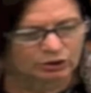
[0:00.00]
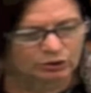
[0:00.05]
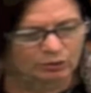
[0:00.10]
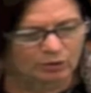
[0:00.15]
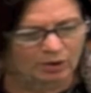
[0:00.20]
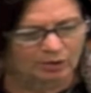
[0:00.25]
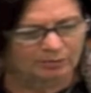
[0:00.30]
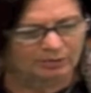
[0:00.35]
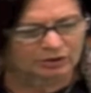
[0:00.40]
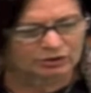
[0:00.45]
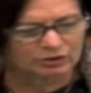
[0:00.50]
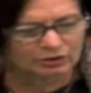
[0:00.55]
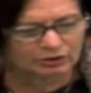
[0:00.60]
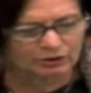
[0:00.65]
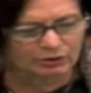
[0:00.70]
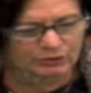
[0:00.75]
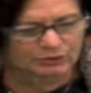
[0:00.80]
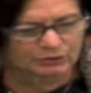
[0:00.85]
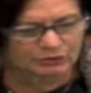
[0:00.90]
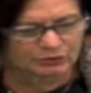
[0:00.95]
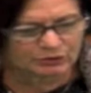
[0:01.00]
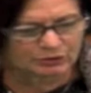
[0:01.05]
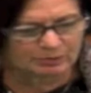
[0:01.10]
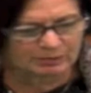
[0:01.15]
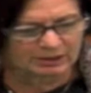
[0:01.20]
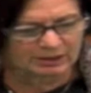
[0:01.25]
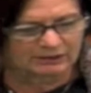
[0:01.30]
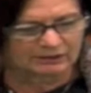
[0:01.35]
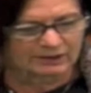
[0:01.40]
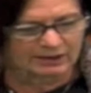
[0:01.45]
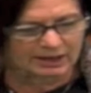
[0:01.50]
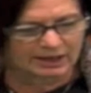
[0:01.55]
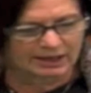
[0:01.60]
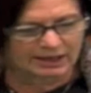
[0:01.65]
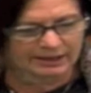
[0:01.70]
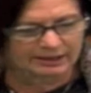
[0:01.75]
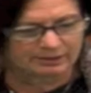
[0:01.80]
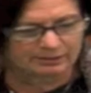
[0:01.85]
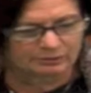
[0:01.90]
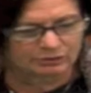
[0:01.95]
"You are much closer to me than
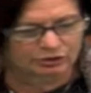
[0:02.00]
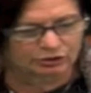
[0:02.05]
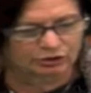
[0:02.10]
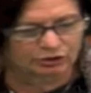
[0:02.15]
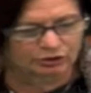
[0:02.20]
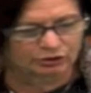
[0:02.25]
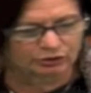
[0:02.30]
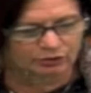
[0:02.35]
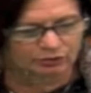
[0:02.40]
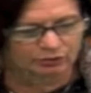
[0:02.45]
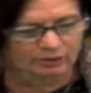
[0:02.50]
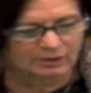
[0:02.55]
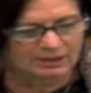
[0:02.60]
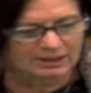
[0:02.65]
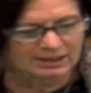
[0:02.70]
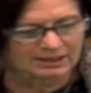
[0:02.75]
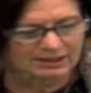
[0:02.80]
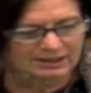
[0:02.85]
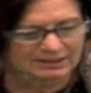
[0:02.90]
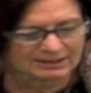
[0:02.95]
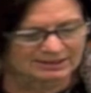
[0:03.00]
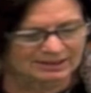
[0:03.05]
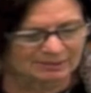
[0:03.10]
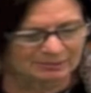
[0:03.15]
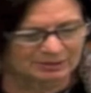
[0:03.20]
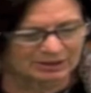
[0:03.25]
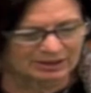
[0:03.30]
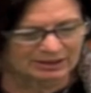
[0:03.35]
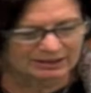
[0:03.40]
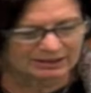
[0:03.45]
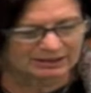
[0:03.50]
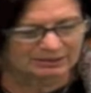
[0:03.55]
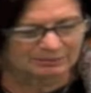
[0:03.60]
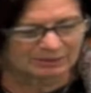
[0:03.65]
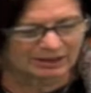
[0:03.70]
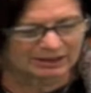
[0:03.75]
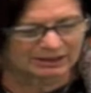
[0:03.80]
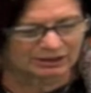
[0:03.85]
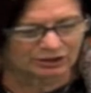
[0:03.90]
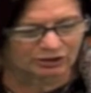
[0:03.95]
I am to you. Stop yelling
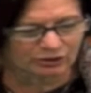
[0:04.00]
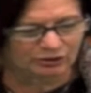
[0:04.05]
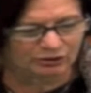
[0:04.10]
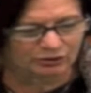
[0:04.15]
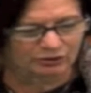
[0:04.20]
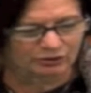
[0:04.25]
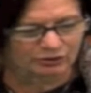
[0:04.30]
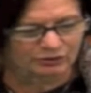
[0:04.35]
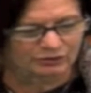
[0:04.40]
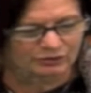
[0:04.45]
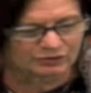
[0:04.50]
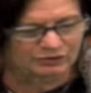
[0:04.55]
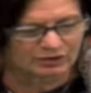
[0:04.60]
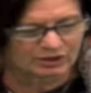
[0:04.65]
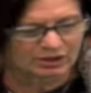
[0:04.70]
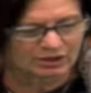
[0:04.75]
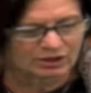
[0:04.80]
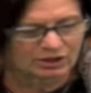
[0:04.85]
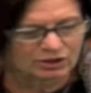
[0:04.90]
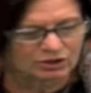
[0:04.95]
in my ear, Goose."